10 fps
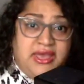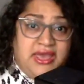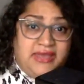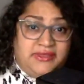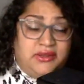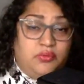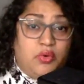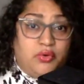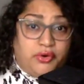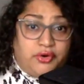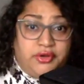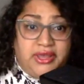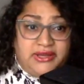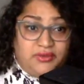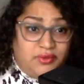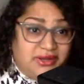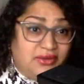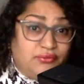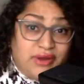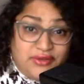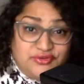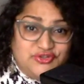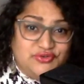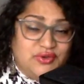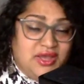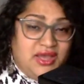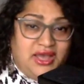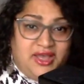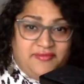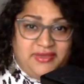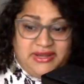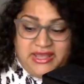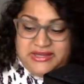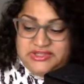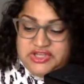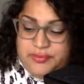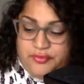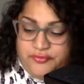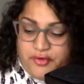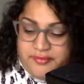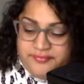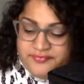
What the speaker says: and that it won't hurt anyone around you in any shape or form.